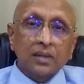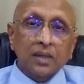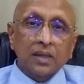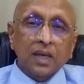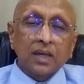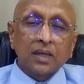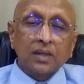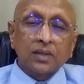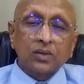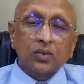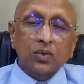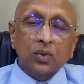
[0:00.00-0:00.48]

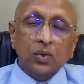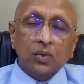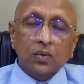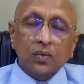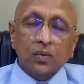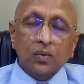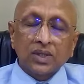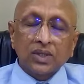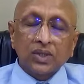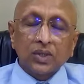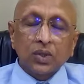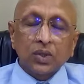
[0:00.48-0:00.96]
There is no
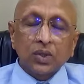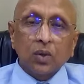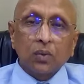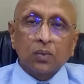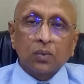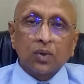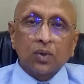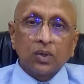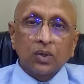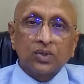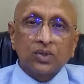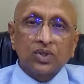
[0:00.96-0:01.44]
question
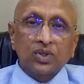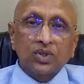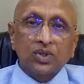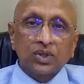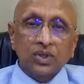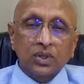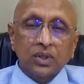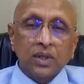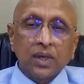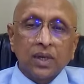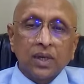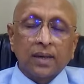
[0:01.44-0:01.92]
of
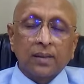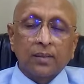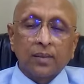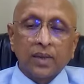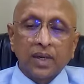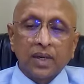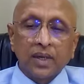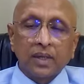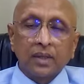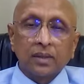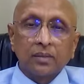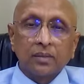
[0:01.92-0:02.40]
constitutional
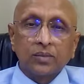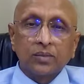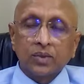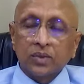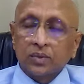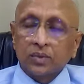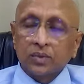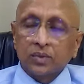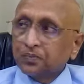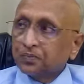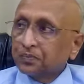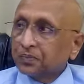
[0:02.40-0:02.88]
remedy
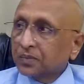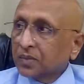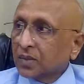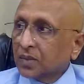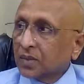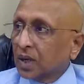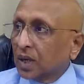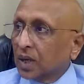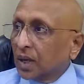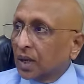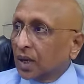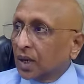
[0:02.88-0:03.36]
comes.
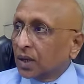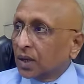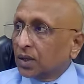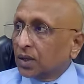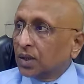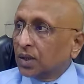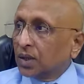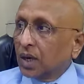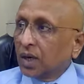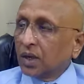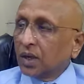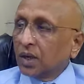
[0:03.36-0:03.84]

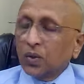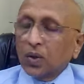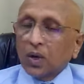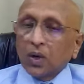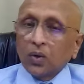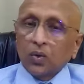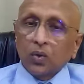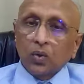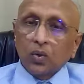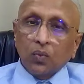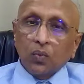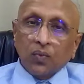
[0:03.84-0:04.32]
Here you
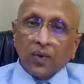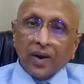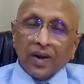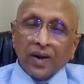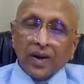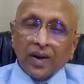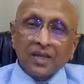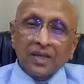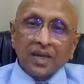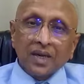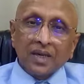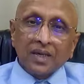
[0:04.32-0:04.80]
have to
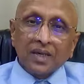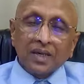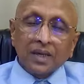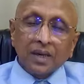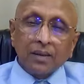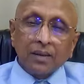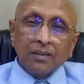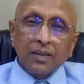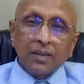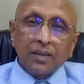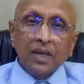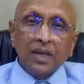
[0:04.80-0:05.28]
find that
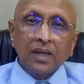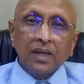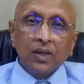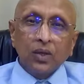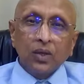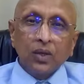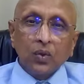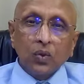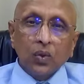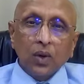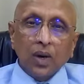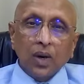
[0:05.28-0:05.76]
remedy,
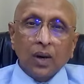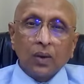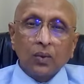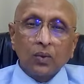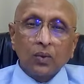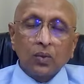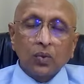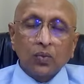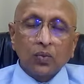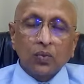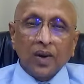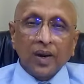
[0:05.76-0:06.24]
you
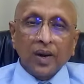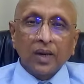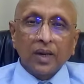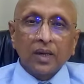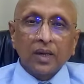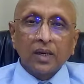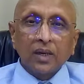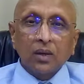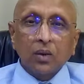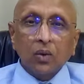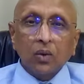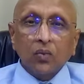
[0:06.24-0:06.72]
have to find
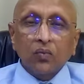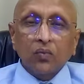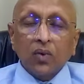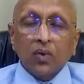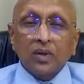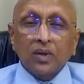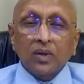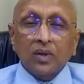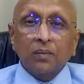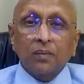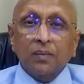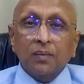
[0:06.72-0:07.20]
it out
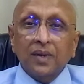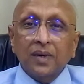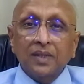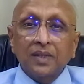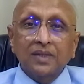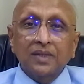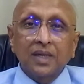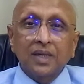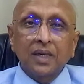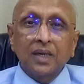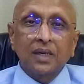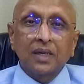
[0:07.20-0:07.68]
for the
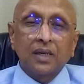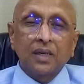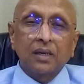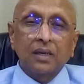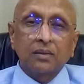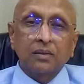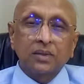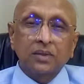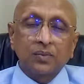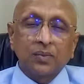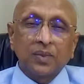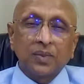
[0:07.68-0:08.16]
present
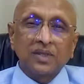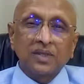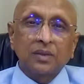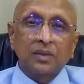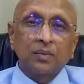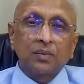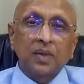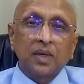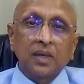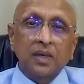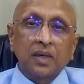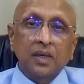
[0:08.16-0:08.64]

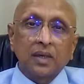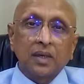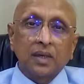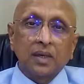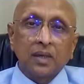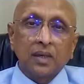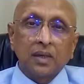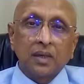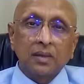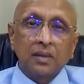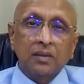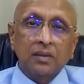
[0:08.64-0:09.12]
specific
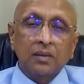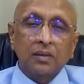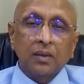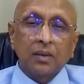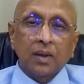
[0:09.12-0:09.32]
condition.